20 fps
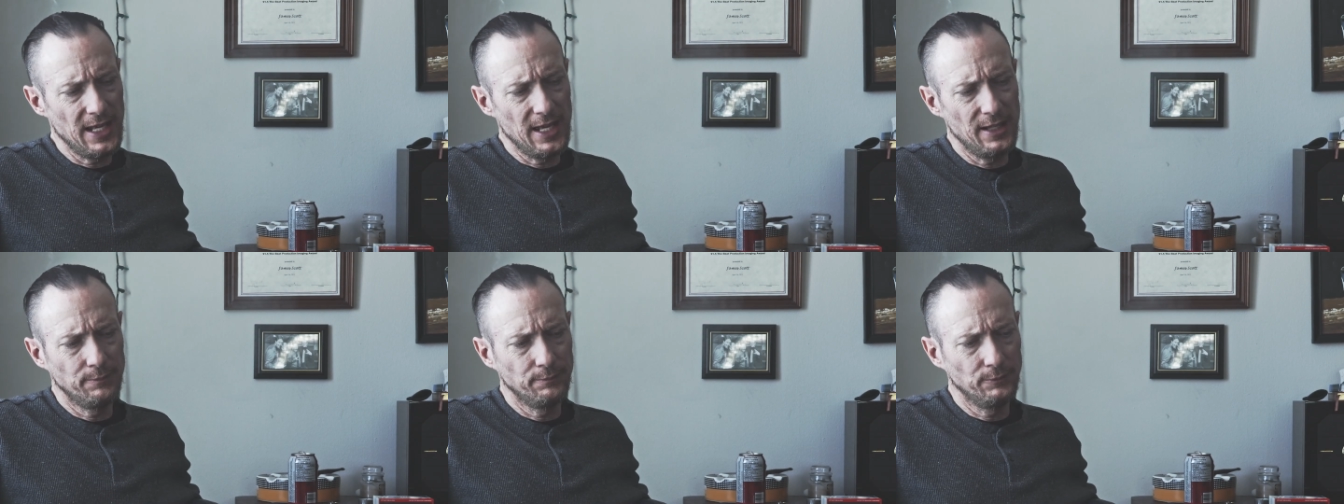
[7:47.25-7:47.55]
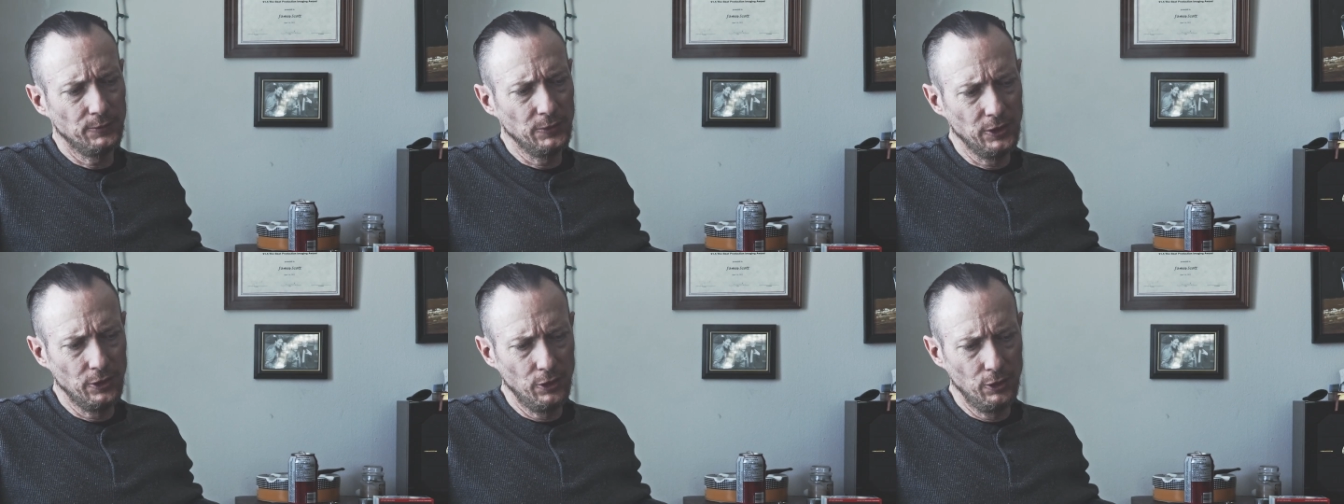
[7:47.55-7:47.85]

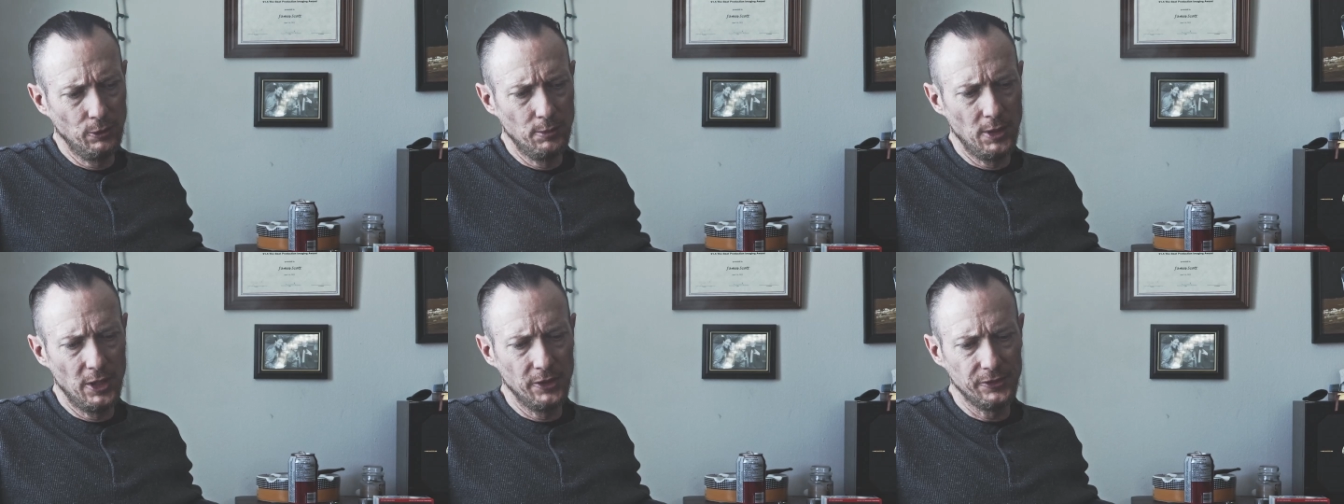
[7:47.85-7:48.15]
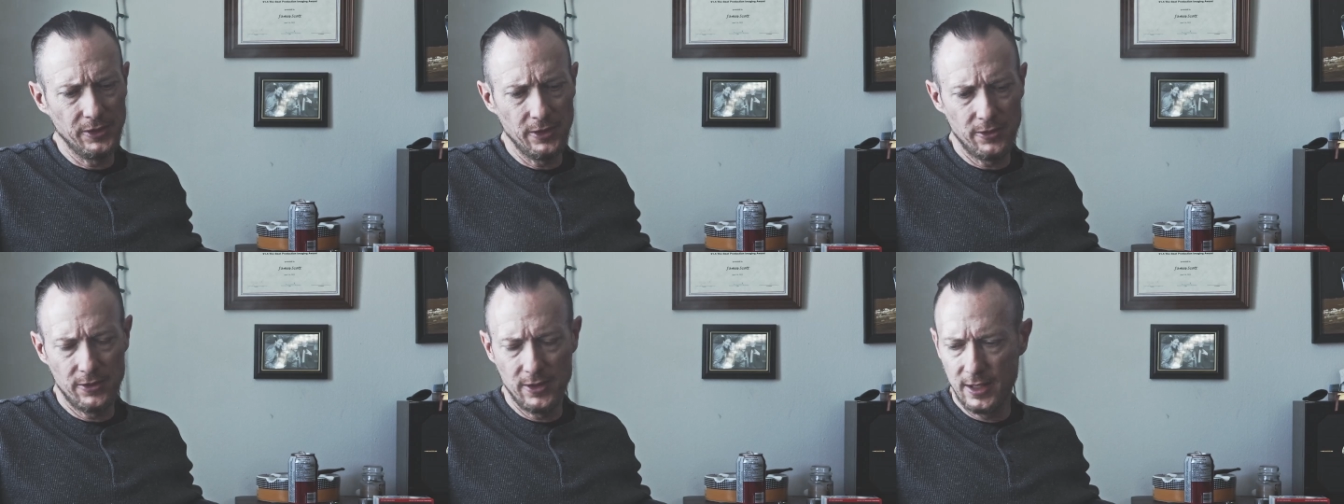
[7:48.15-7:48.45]
that little
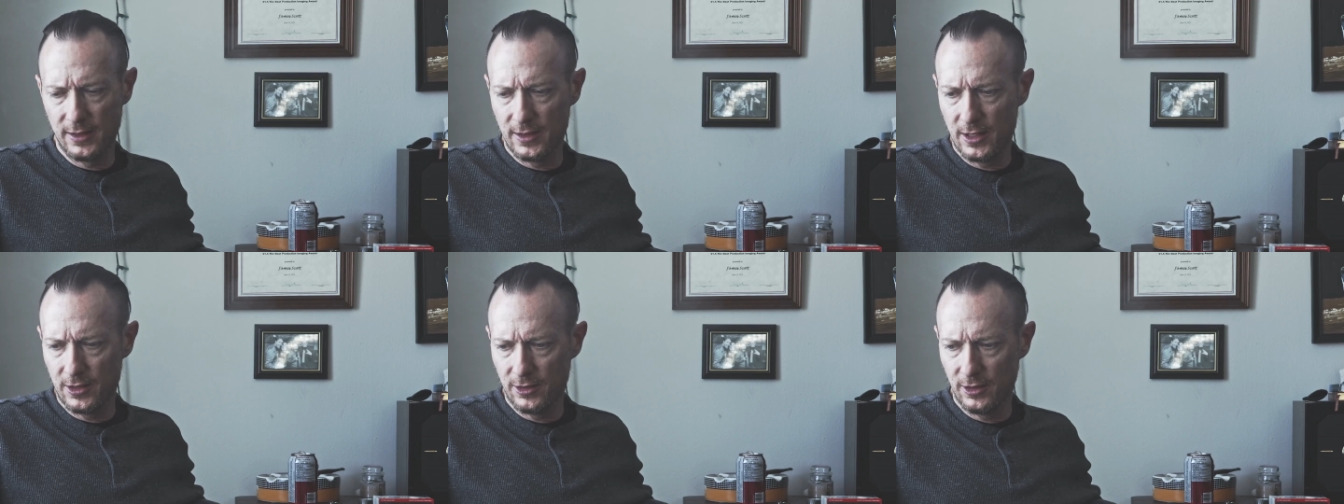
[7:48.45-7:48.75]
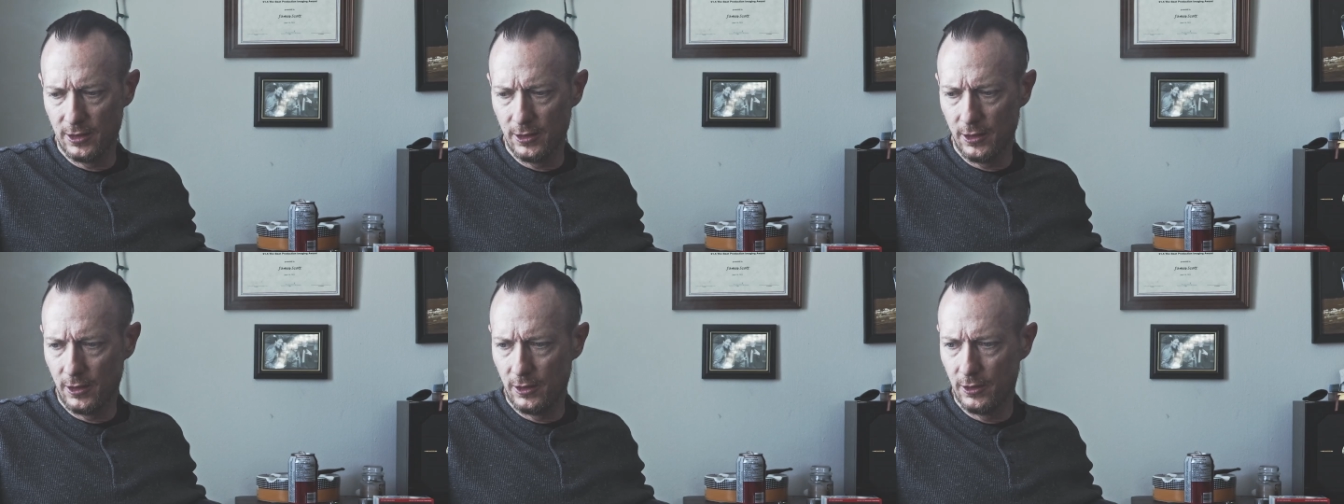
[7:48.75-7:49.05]
multi thing that's
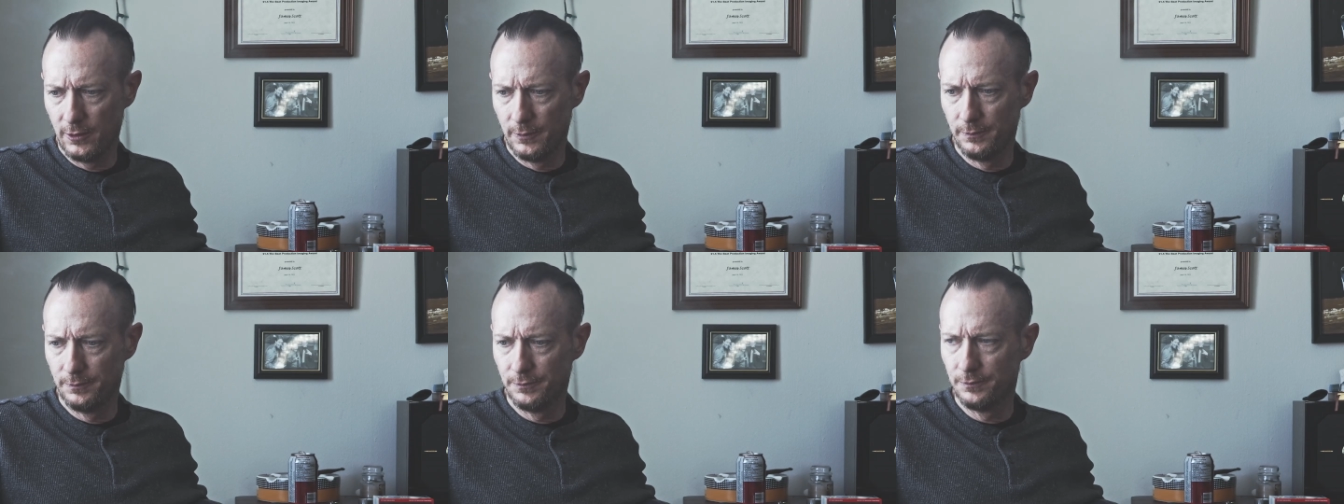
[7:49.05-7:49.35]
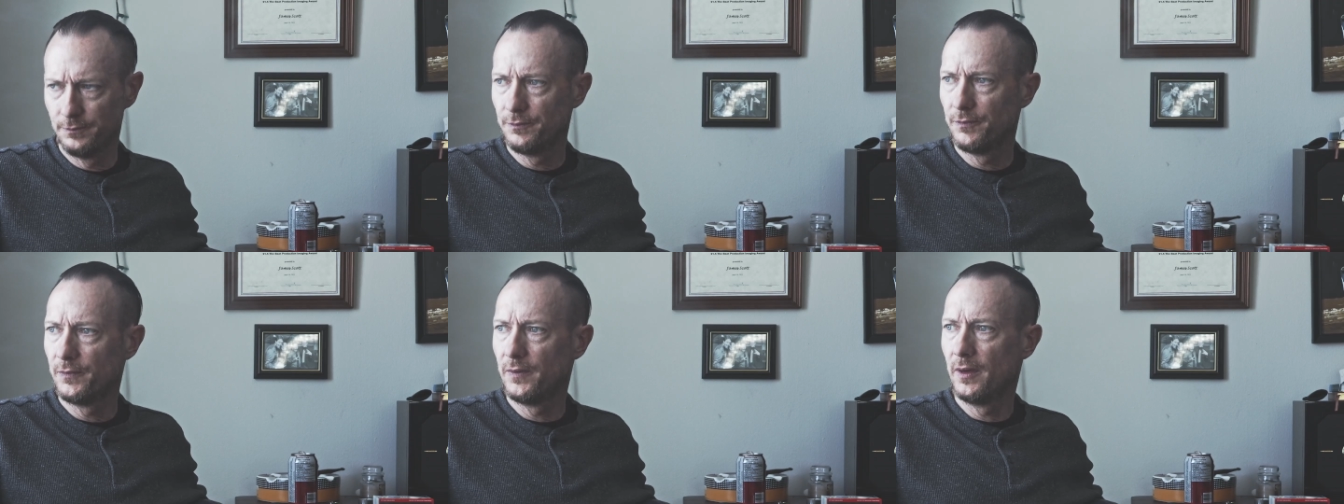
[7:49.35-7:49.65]
in all
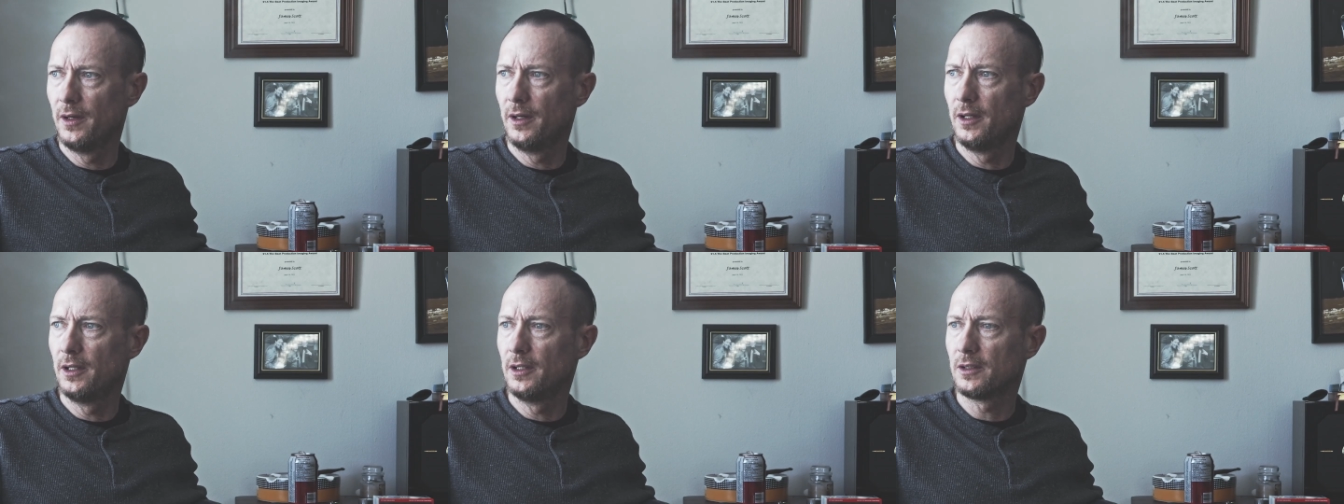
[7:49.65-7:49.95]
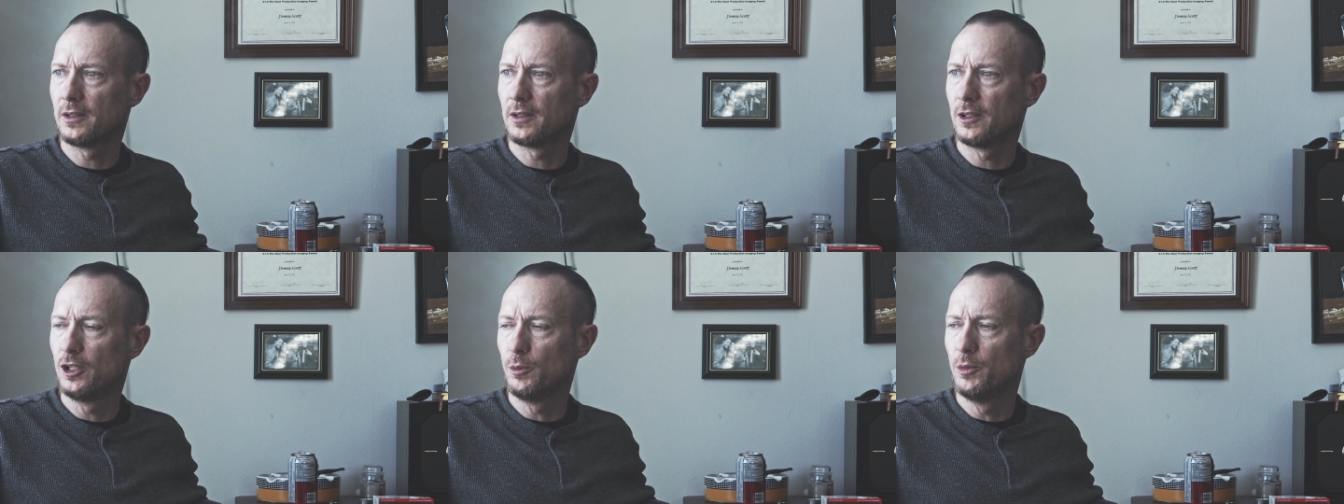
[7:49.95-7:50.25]

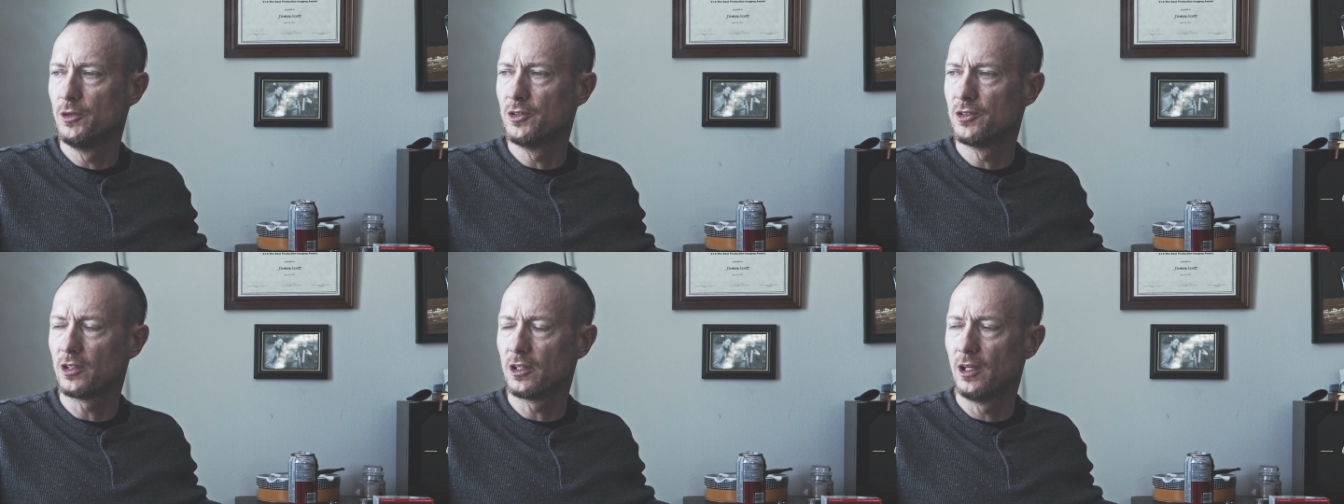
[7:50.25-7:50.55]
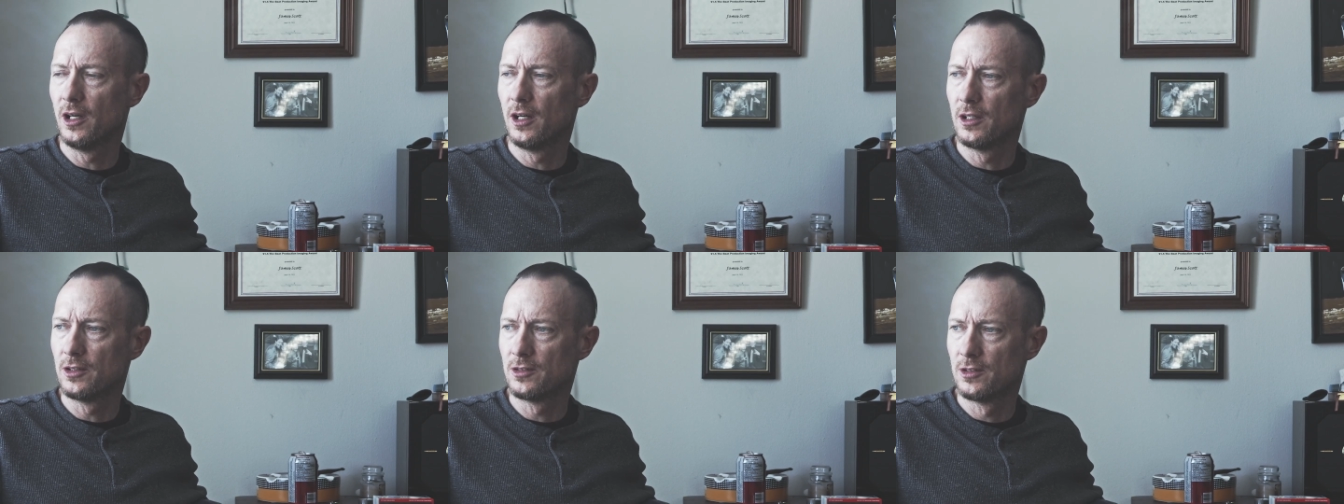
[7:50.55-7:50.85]
Cuban
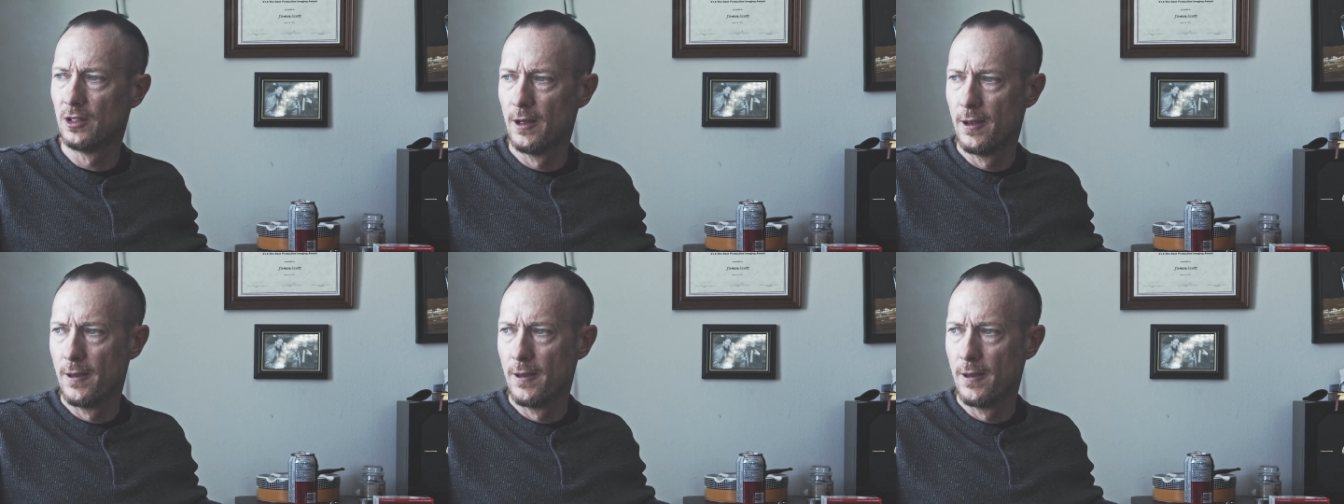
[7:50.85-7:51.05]
cigars.